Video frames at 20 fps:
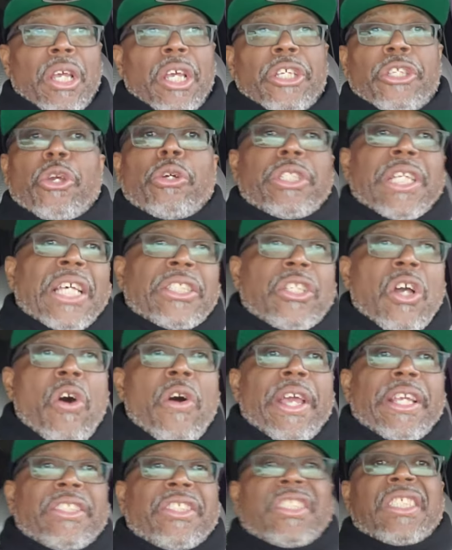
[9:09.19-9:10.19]
you just gonna
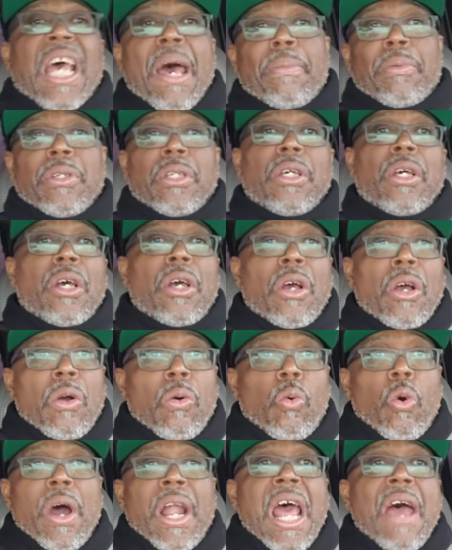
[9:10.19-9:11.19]
accept
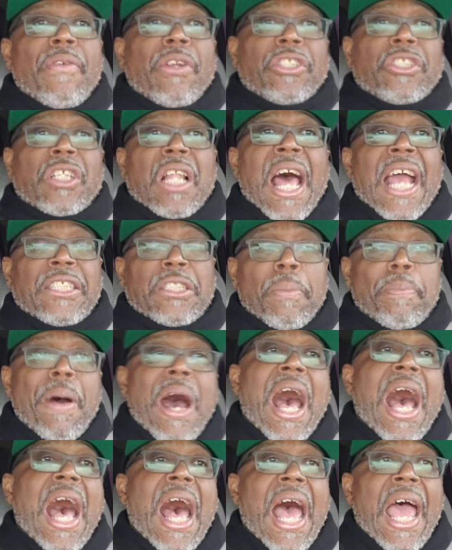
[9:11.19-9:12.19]
whatever slice of
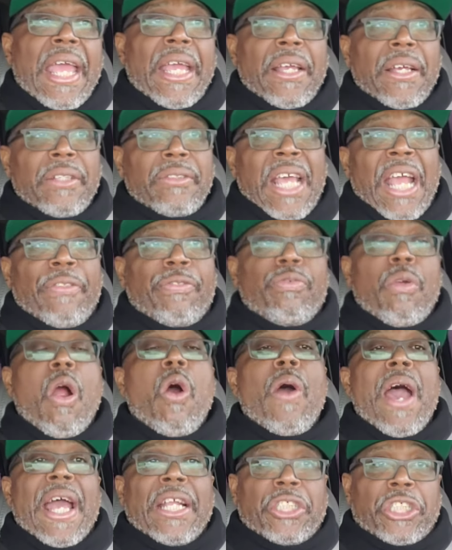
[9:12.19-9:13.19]
pie they
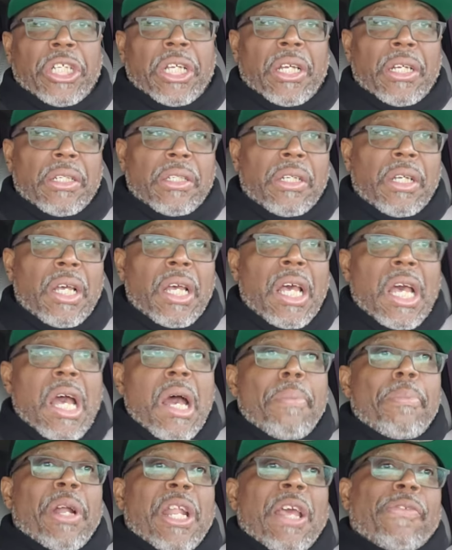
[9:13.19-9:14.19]
throw at you.
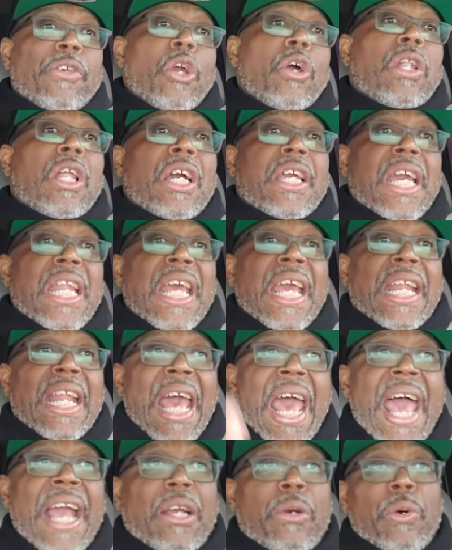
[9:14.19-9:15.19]
But if you're looking at
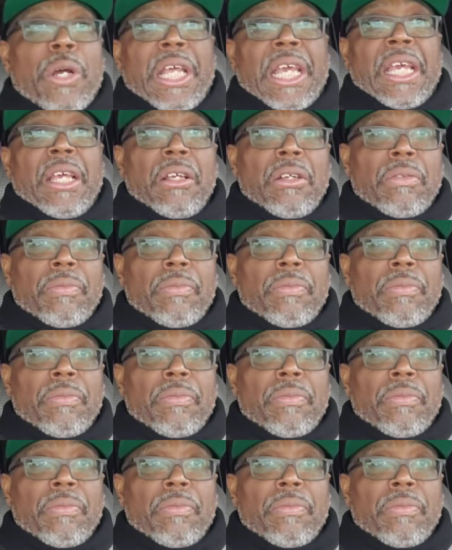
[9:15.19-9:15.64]
equity,